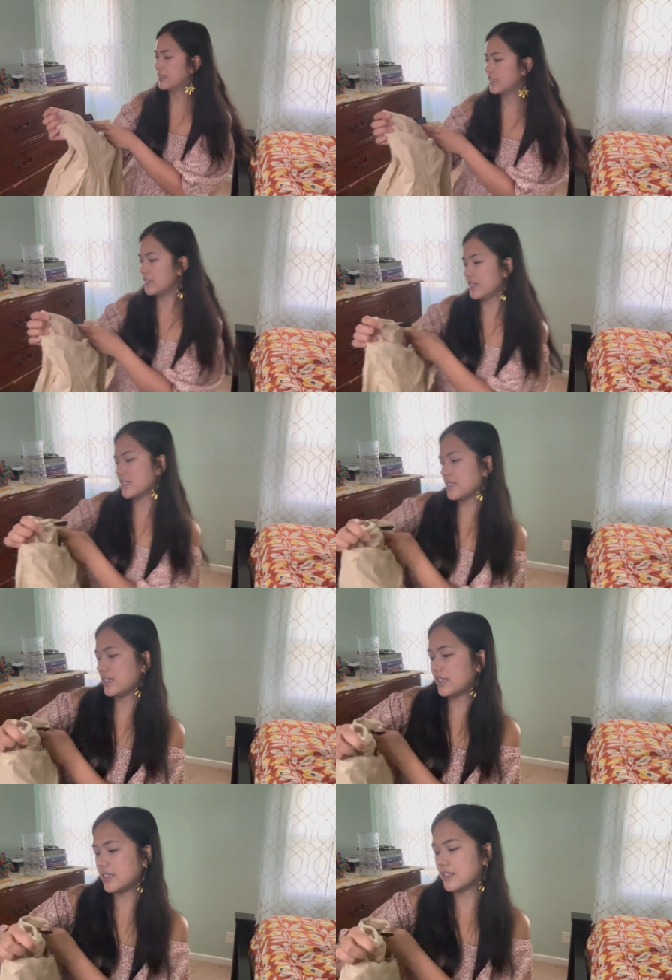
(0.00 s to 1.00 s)
This
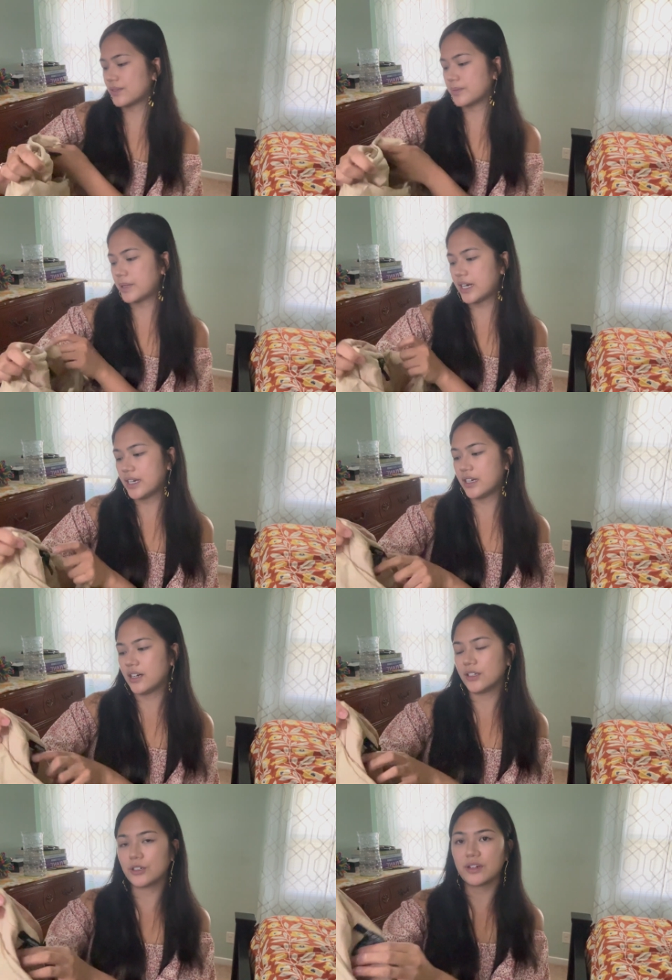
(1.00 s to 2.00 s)
is by
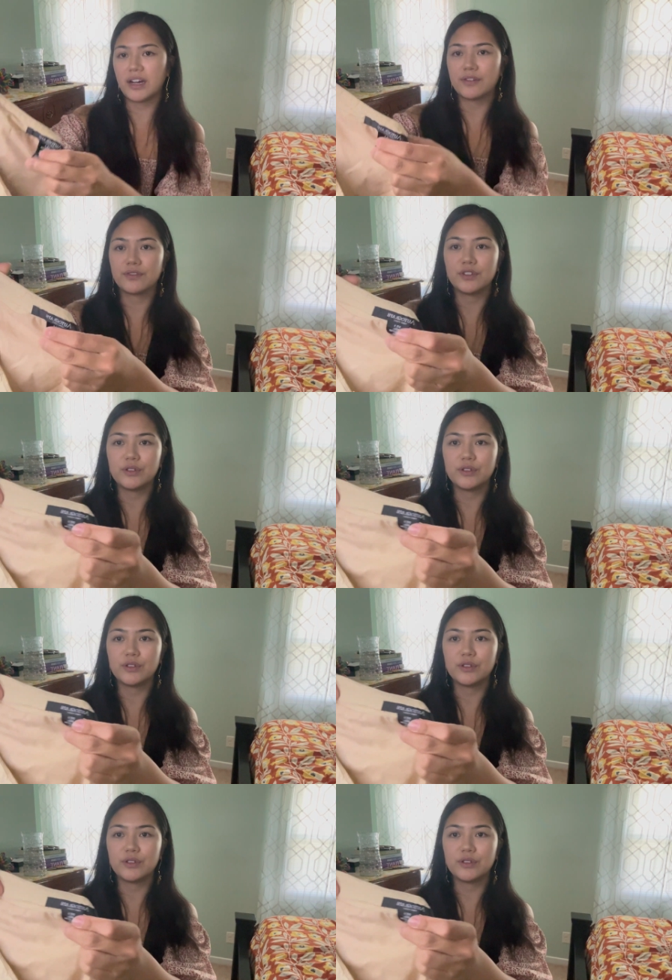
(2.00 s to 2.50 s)
Autograph New